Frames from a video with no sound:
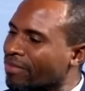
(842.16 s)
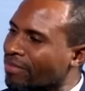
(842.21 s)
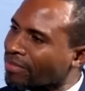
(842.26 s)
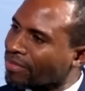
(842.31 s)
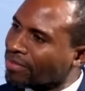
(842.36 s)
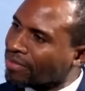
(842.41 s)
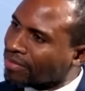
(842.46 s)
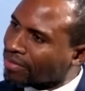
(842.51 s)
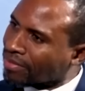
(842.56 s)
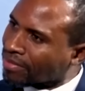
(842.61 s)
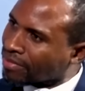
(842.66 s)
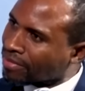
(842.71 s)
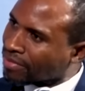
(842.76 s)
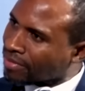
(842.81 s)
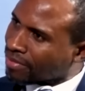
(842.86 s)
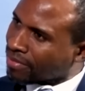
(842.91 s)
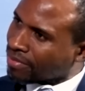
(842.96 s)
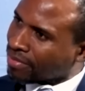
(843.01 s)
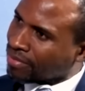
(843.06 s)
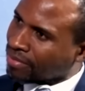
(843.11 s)
else, where
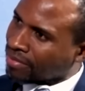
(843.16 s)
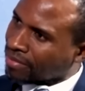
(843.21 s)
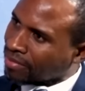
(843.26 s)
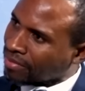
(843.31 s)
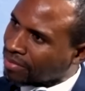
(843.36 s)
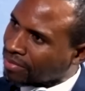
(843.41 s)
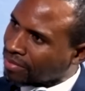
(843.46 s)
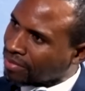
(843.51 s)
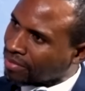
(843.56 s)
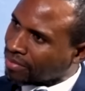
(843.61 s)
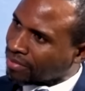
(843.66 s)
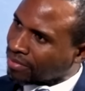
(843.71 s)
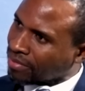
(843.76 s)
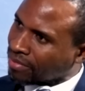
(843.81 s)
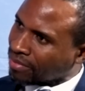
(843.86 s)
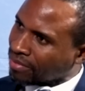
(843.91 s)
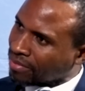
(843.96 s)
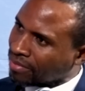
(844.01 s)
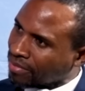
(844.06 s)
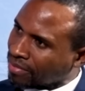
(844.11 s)
is the marriage
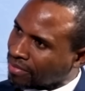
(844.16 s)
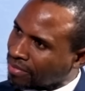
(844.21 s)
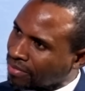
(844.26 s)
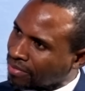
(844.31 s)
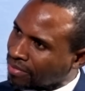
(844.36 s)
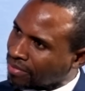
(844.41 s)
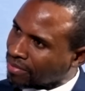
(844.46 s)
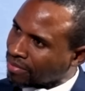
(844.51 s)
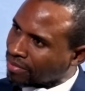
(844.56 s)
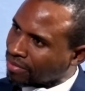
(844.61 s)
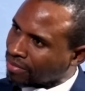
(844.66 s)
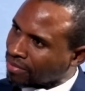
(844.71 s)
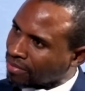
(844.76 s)
between the